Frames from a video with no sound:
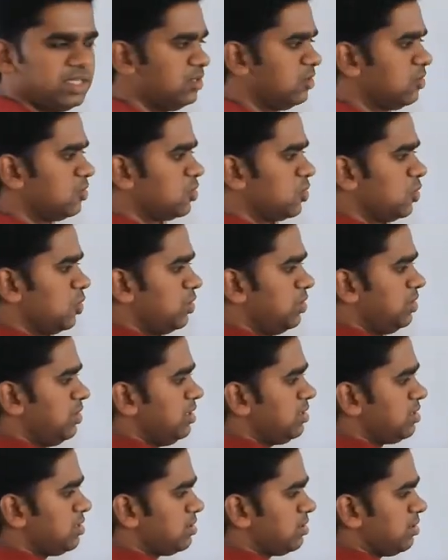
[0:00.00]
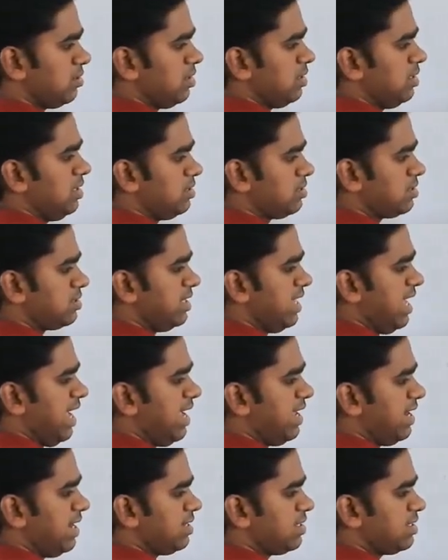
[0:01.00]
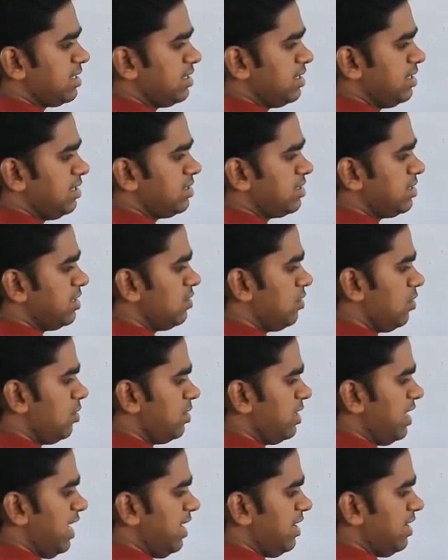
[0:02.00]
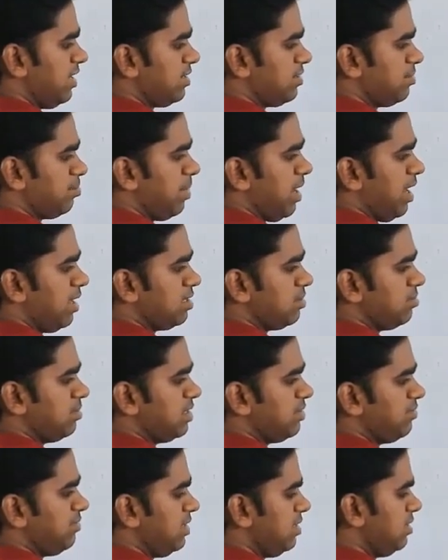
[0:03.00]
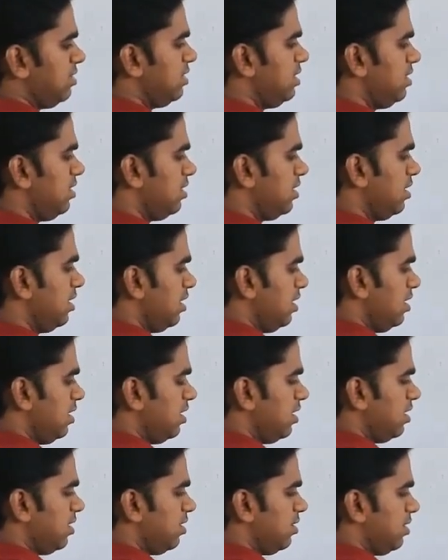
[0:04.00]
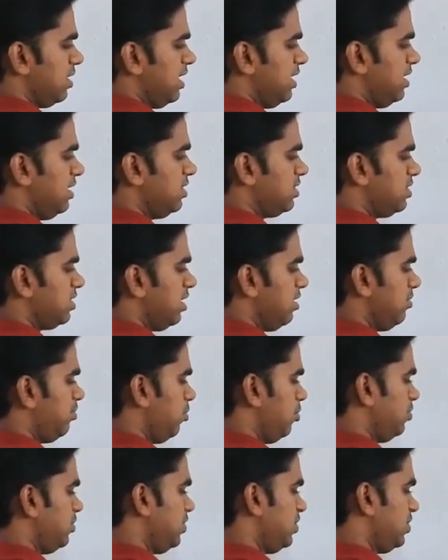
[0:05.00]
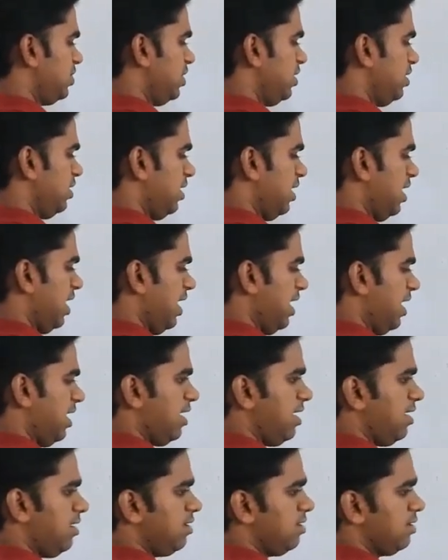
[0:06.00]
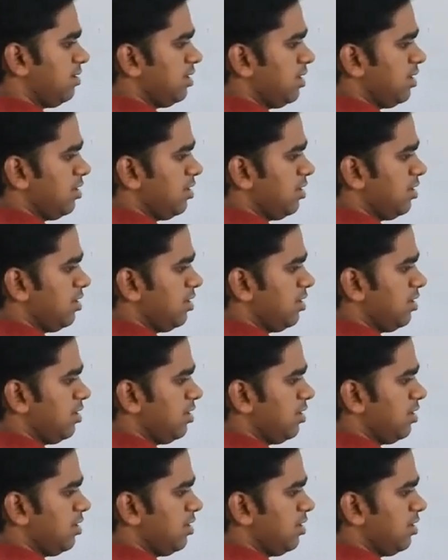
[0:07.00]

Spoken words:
So this direct connection or direct path between the initial position and